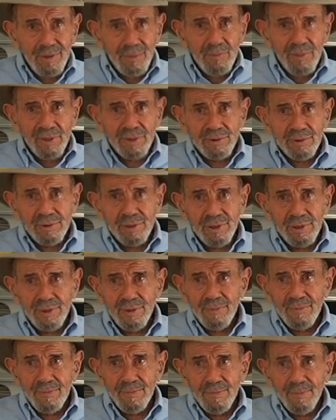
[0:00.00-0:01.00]
But uh,
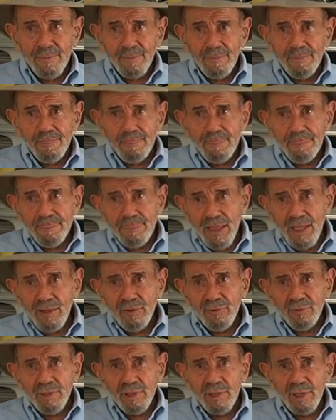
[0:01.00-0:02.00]

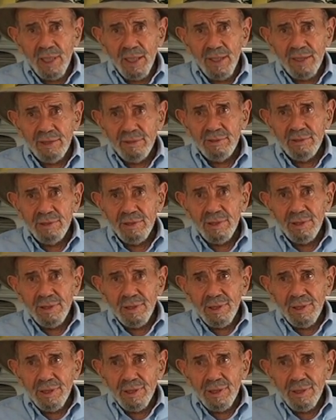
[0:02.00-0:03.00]
down the line.
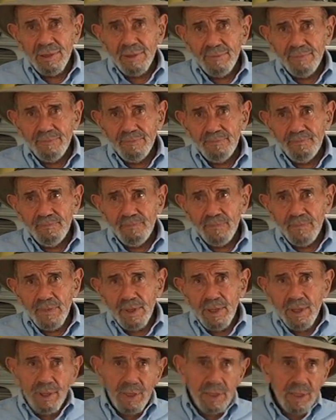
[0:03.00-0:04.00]
Uh,
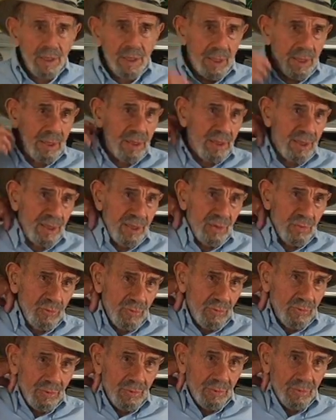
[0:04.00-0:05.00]
did, you, did it work? did you
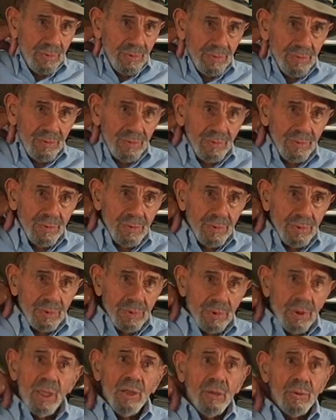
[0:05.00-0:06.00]
drive it?
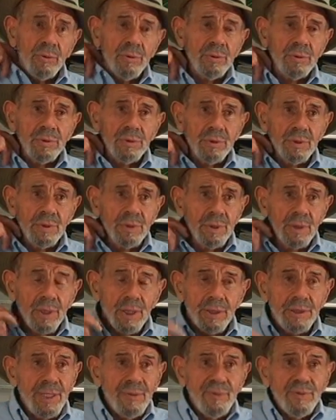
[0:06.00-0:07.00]
No. You never
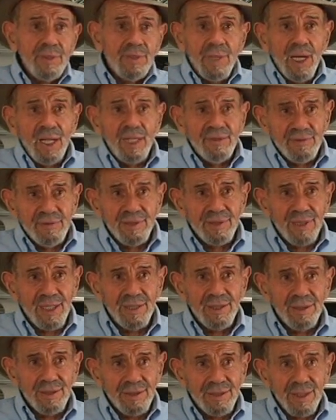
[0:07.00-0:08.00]
drove I never got to
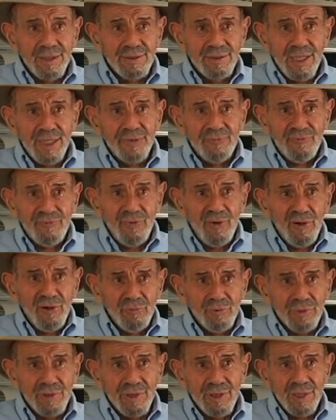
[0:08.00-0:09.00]
that, that, that far
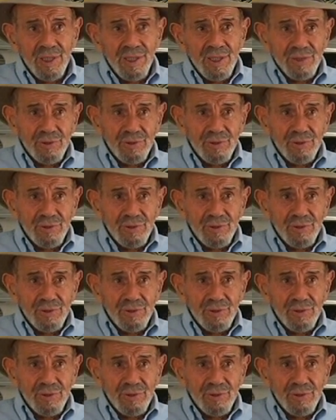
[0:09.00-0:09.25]
with it.